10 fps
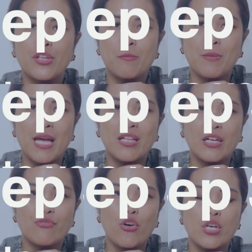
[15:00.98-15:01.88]
3PL
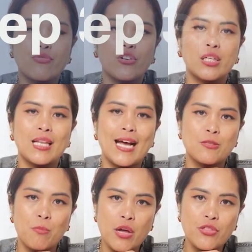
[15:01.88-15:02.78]
invoice for the
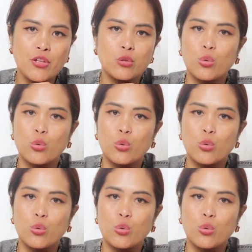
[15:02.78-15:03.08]
last month,